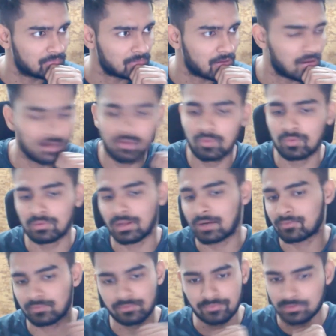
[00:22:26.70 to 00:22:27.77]
No, that
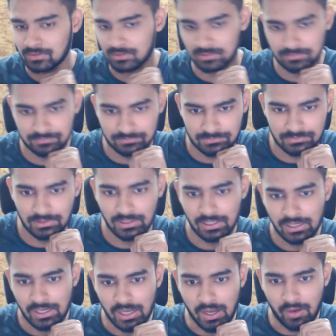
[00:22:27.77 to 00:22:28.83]
won't work.
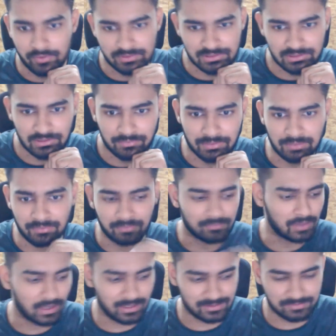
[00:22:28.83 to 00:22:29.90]
How is it the minimum?
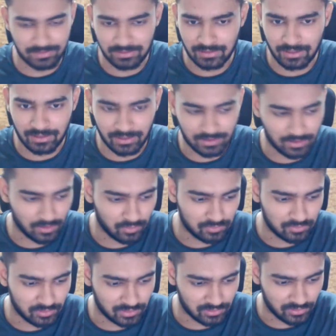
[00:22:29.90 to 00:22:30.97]
I explained that like how
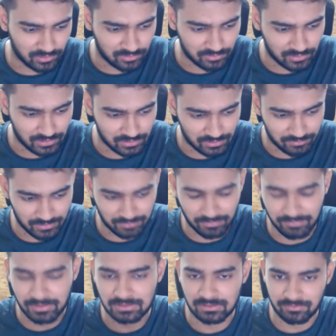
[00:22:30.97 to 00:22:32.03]
you're going to get the minimum.